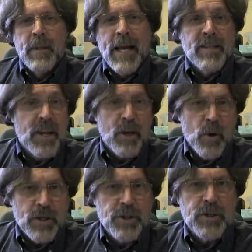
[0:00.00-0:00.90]

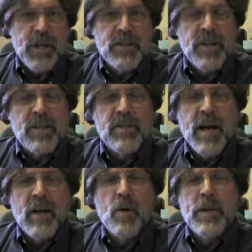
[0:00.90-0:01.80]
essay
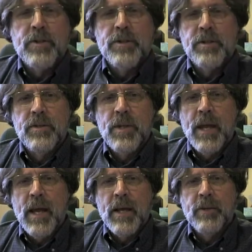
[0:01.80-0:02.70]
style questions,
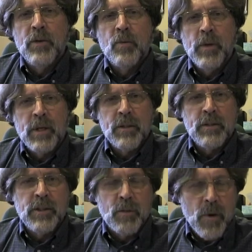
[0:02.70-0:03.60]
and
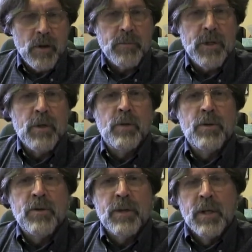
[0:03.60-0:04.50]
you're welcome to
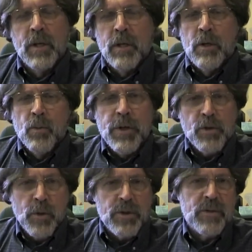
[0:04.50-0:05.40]
use
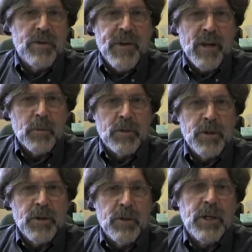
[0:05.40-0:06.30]
resources available
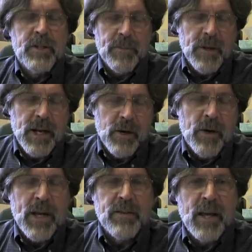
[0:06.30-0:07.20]
to you, except
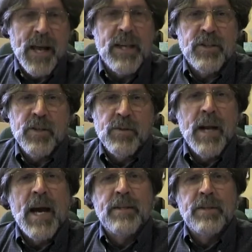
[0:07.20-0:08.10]
that I ask you
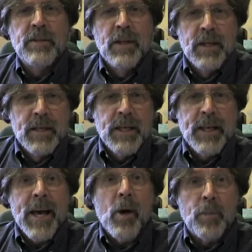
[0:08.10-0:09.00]
not to get
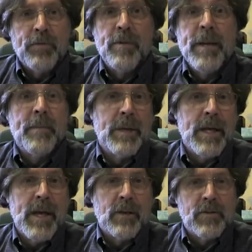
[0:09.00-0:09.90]
help from
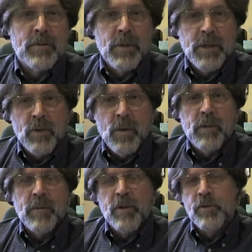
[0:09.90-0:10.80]
anybody else, but you're
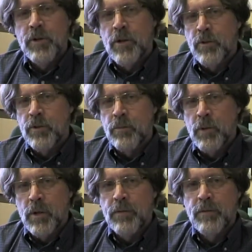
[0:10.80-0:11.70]
welcome to use your notes or
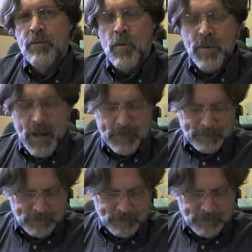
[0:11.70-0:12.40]
book for that.